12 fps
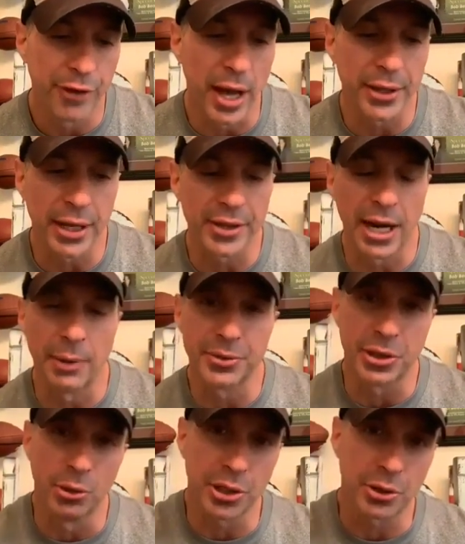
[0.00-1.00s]
found out that I
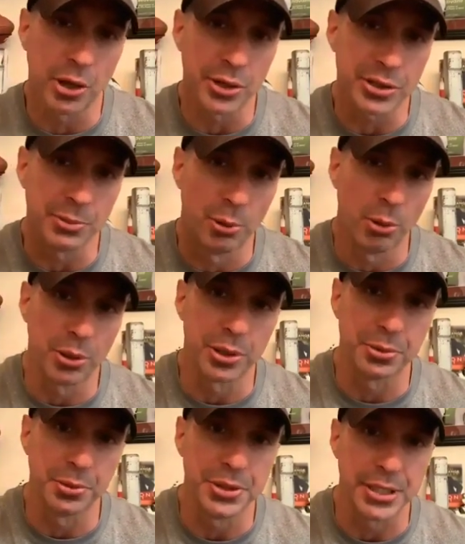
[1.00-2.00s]
was going across the
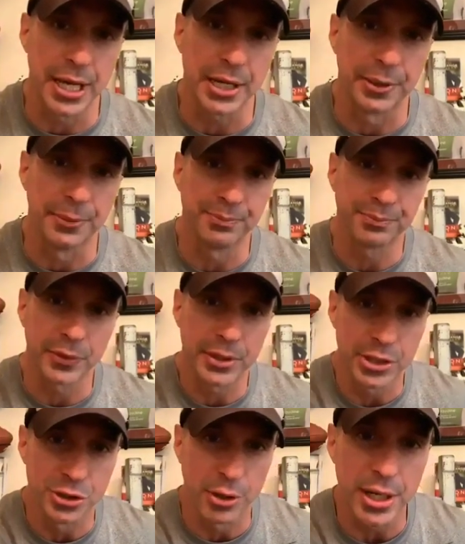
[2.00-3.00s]
border to Louisiana
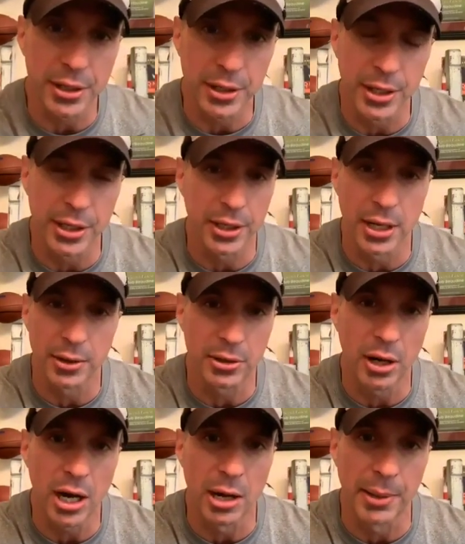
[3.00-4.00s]
to drink and, and
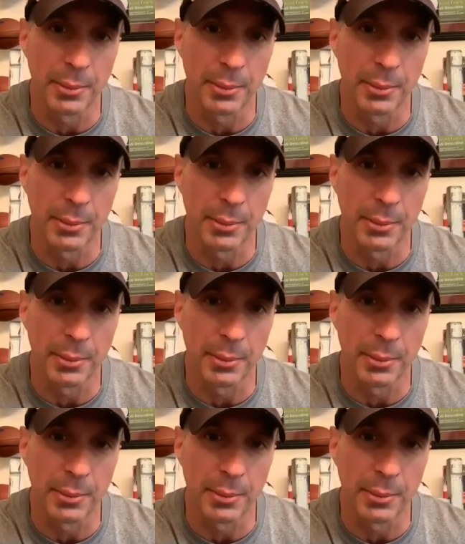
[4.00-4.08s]
club.